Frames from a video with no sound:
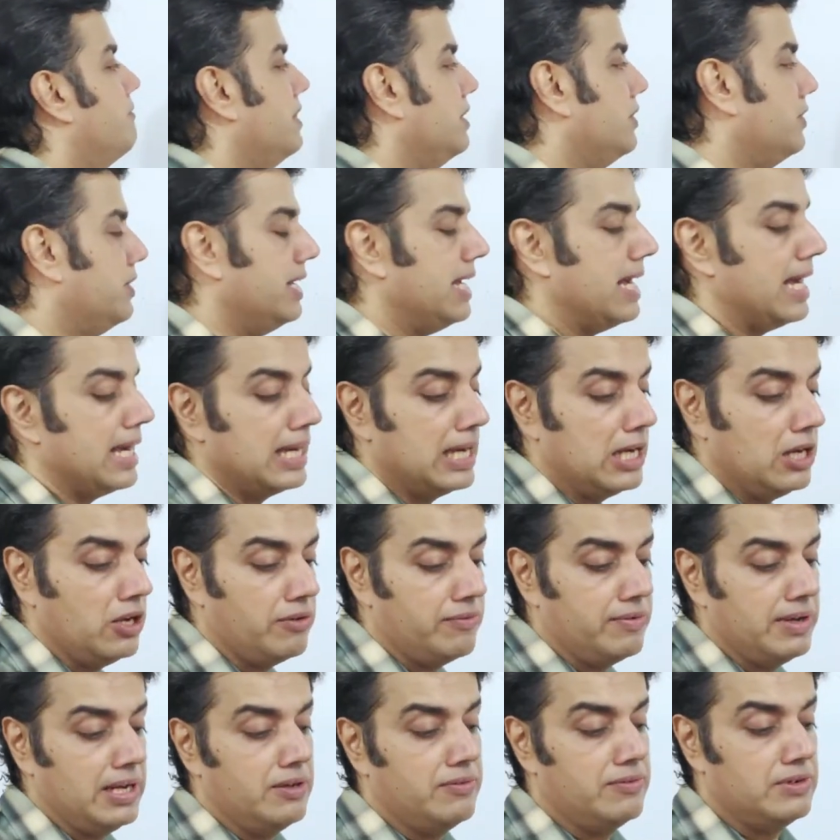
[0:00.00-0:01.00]
When the
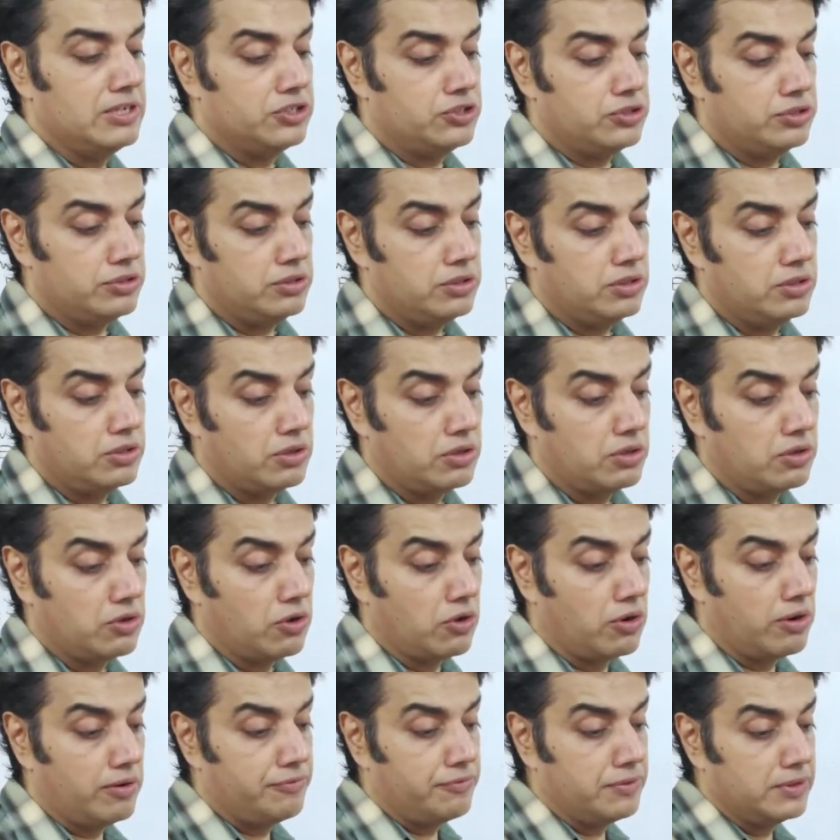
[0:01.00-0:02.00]
angle of elevation
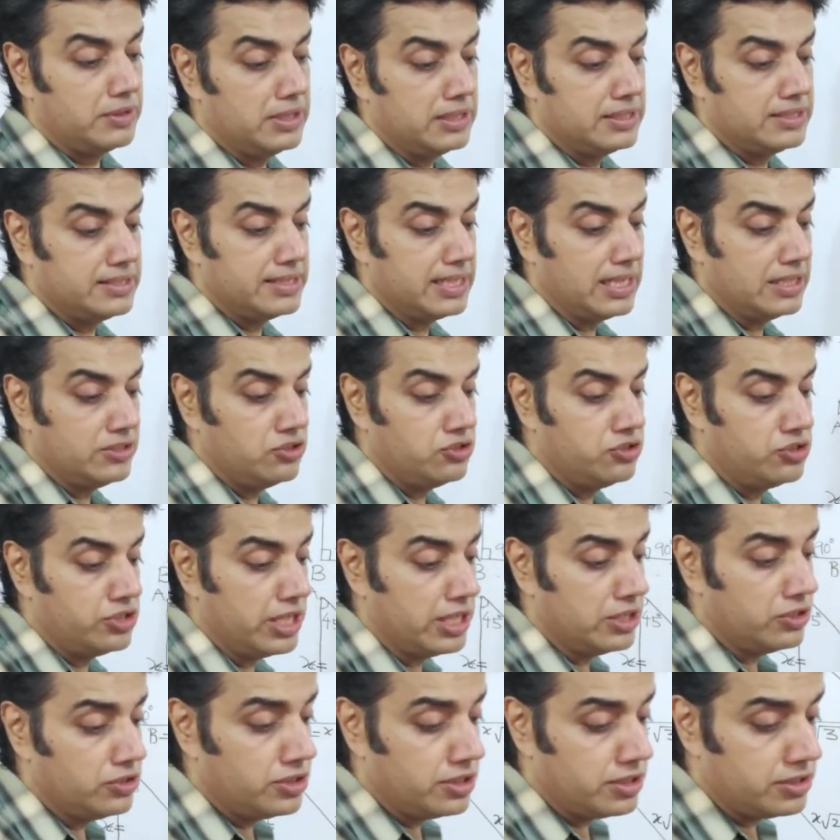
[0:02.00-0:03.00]
of the sun
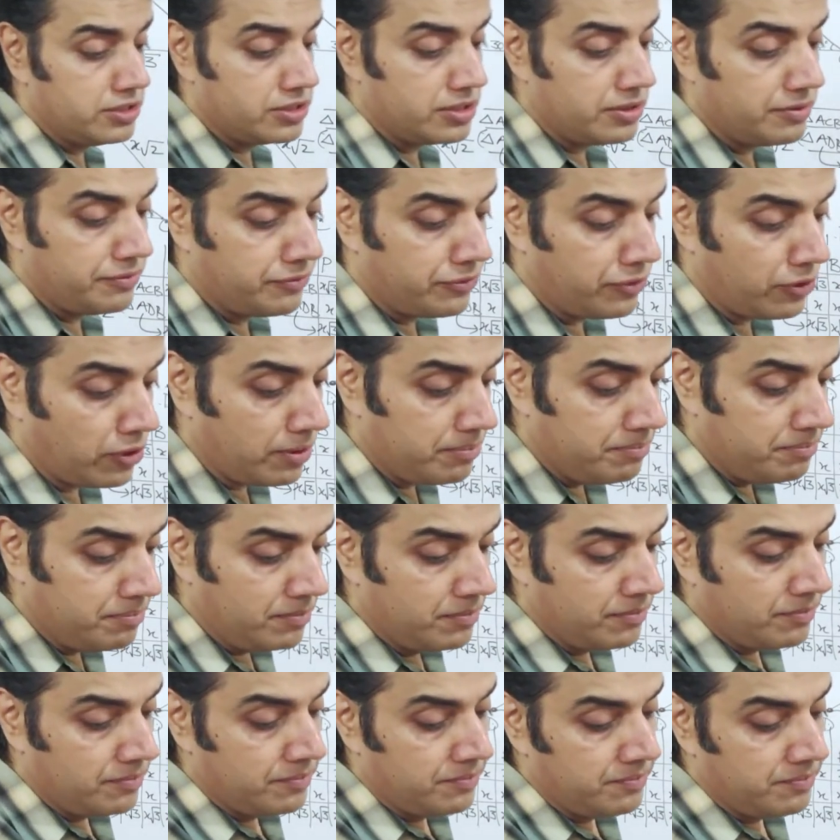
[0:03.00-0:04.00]
changes
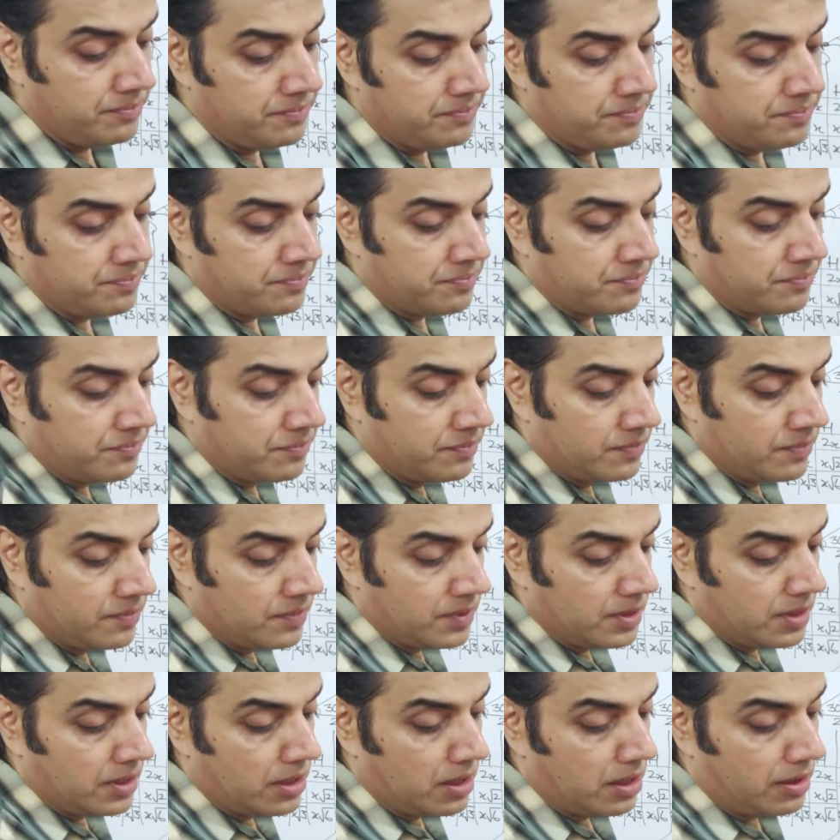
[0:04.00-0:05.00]
from
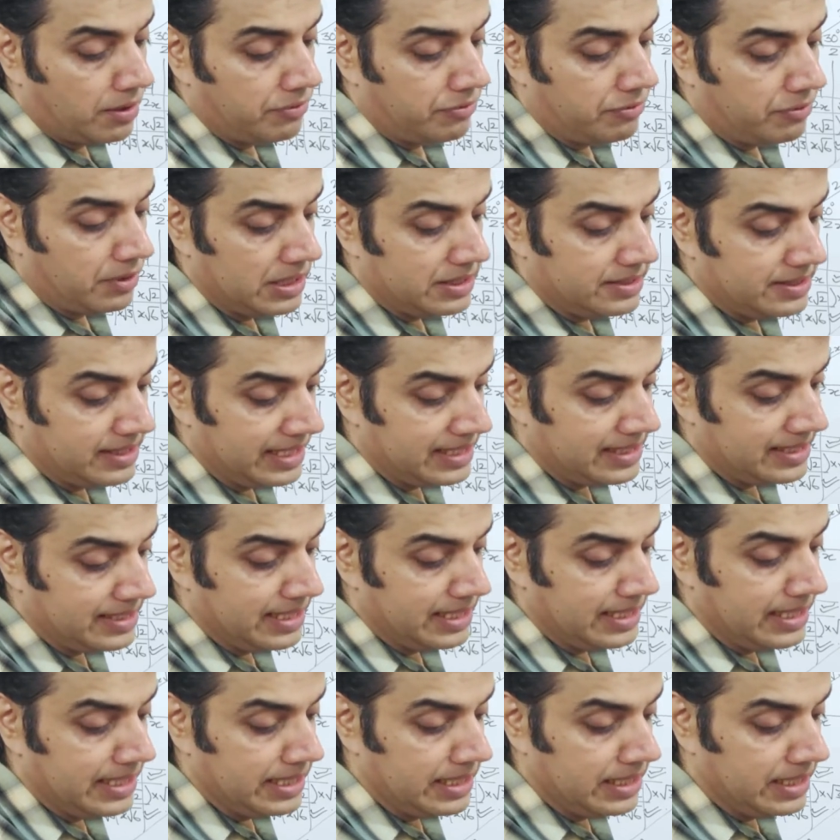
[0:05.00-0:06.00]
of
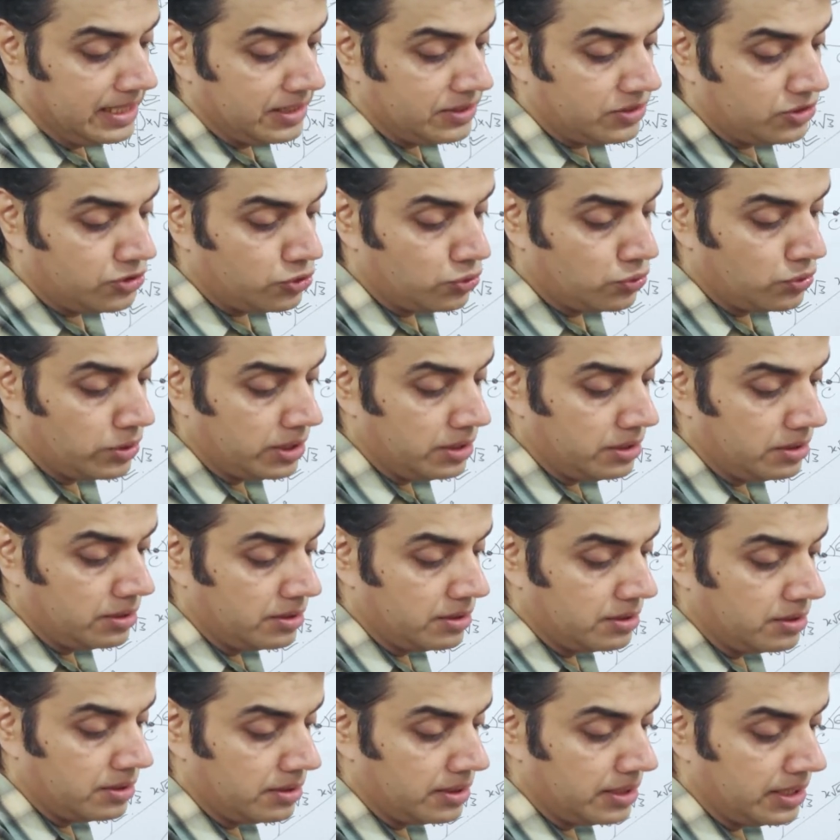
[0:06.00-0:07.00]
60 degrees to a
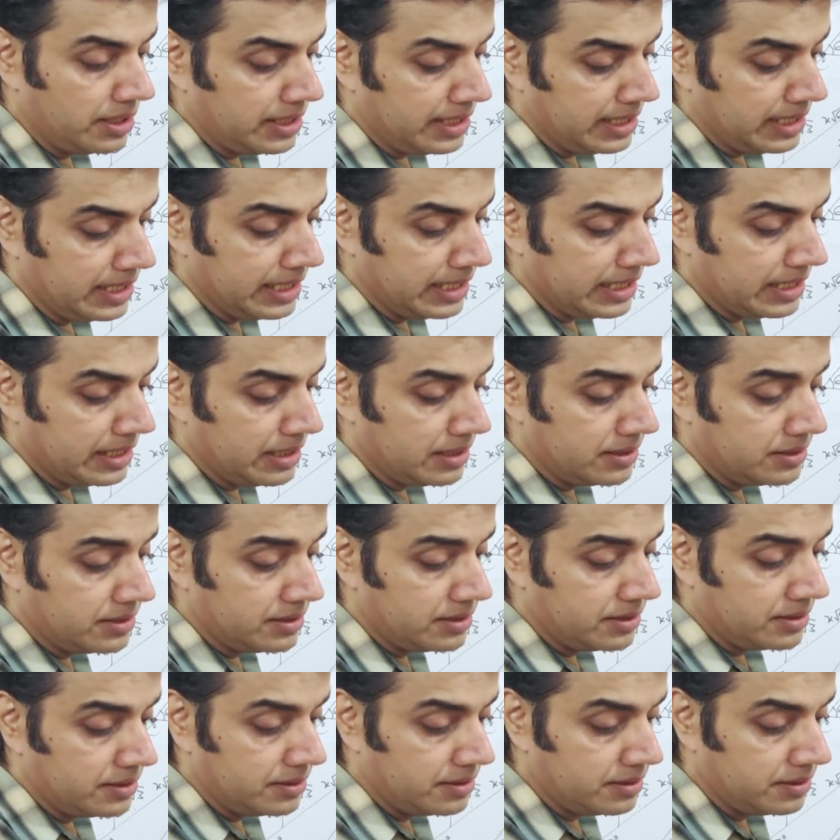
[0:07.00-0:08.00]
30
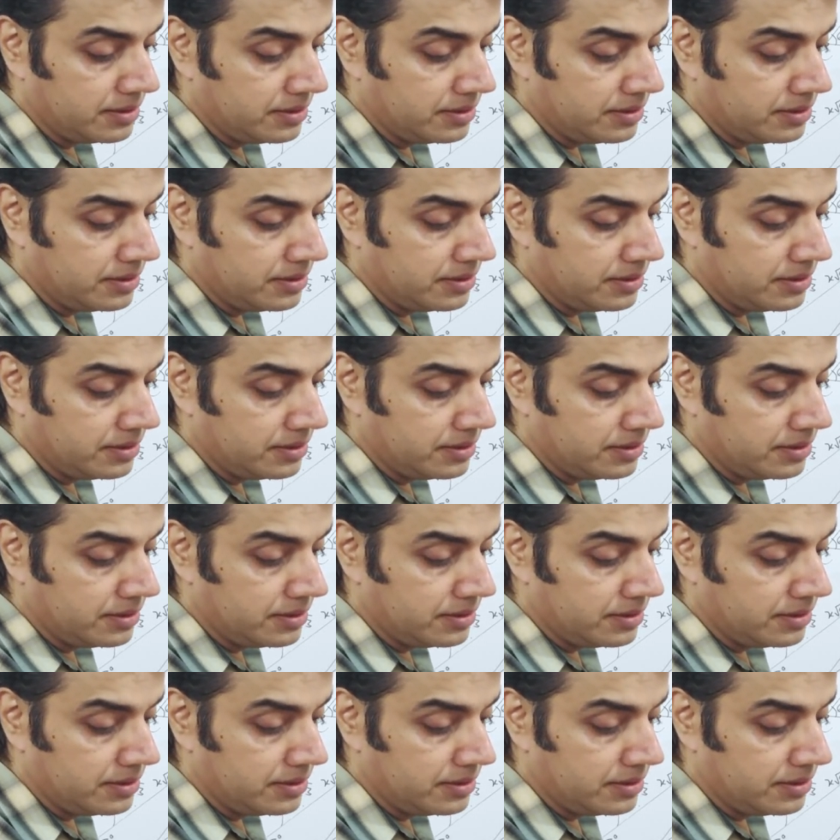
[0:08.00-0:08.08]
degrees.